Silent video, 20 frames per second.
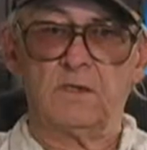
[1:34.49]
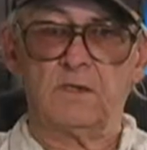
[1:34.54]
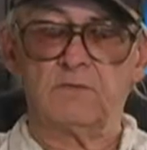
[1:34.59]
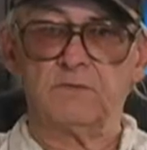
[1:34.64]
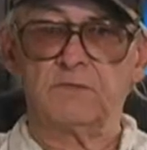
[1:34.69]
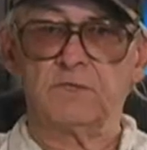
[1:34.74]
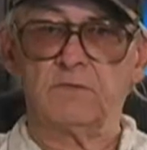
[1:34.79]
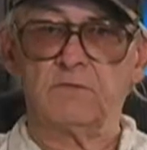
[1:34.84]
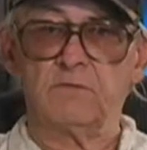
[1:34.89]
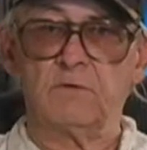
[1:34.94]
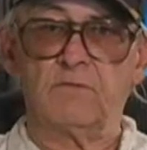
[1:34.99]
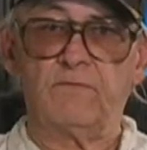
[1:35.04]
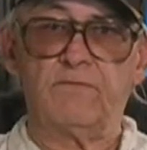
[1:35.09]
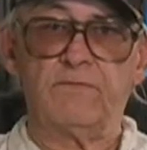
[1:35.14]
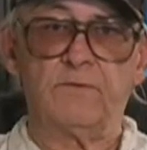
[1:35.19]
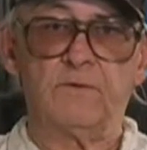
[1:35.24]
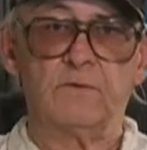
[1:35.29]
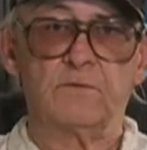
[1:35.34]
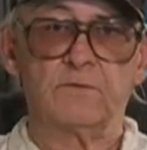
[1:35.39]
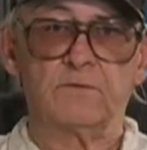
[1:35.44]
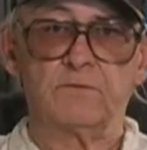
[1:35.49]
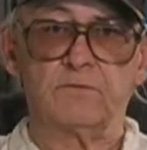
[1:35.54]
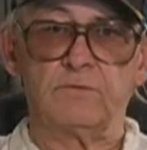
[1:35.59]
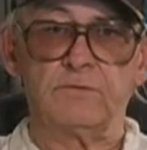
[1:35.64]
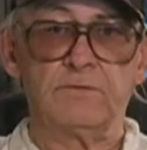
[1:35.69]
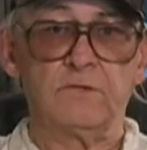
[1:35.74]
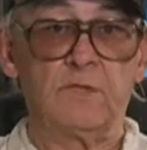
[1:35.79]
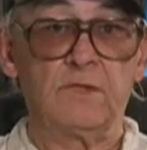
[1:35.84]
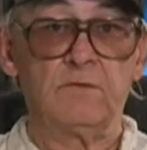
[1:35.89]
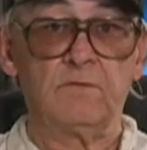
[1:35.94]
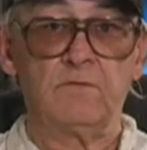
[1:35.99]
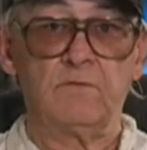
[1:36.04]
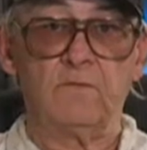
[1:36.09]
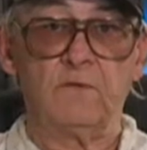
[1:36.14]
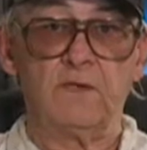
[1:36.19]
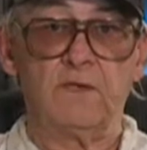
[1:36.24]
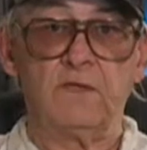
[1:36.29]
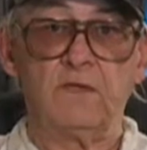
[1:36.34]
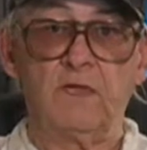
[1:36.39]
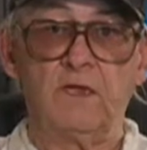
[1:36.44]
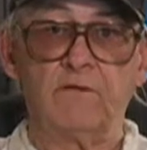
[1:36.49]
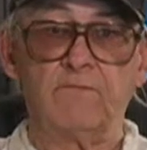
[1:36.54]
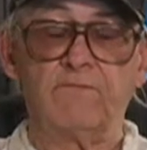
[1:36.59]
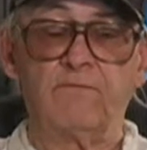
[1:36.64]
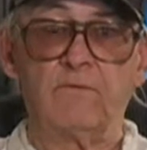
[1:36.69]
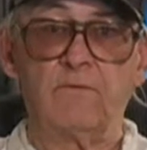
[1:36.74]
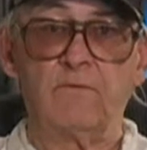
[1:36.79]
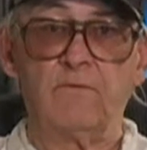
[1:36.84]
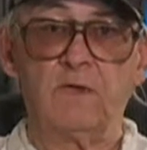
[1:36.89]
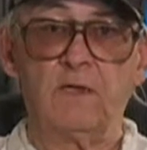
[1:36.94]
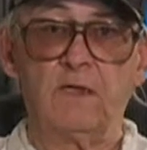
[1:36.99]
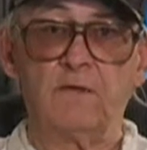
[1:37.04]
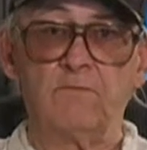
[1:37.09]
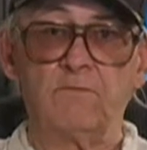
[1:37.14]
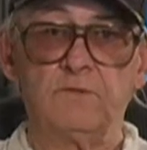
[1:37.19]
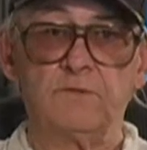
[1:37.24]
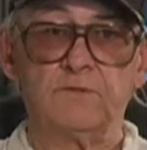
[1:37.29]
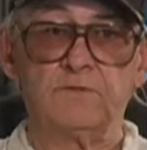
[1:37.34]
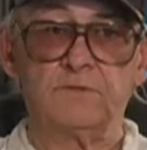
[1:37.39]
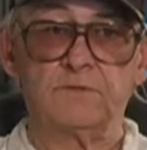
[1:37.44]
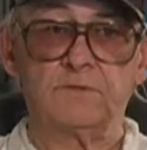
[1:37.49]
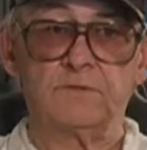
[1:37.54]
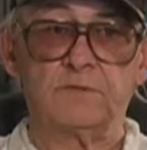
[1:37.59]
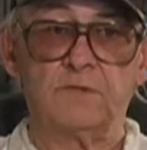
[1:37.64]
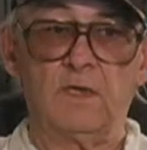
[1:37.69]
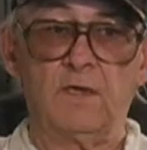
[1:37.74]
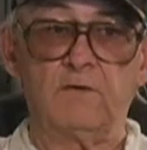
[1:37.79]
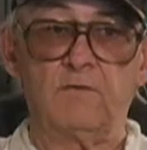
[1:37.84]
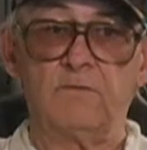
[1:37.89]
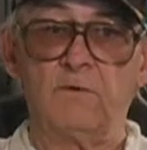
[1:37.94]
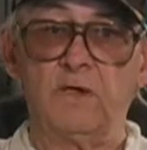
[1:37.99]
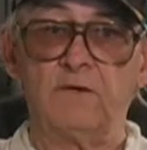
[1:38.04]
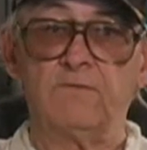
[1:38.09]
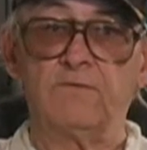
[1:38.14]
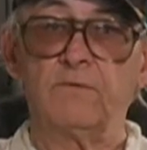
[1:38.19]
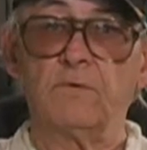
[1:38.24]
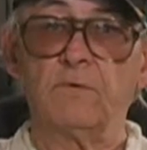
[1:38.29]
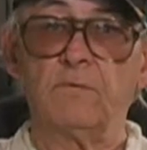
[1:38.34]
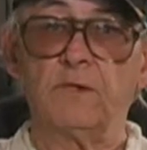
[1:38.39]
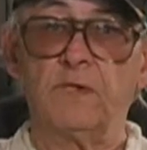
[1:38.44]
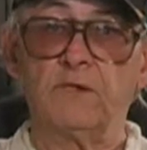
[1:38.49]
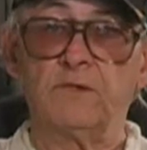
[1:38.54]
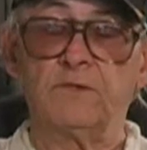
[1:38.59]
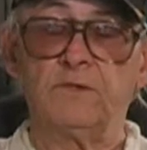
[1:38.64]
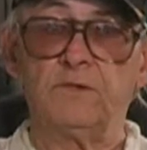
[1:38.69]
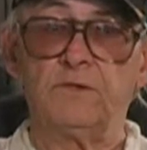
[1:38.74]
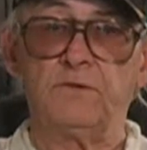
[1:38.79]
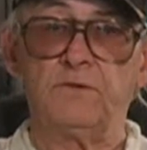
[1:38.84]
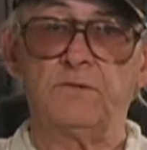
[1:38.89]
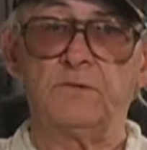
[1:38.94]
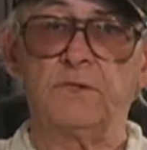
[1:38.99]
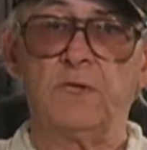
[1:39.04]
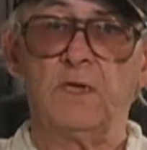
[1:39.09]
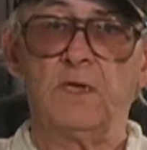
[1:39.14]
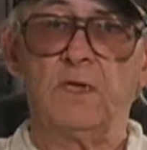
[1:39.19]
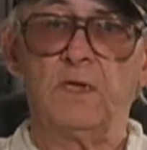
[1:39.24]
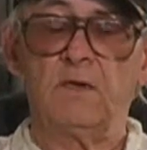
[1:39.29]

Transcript: Several films were done in that format, which was a great format to use.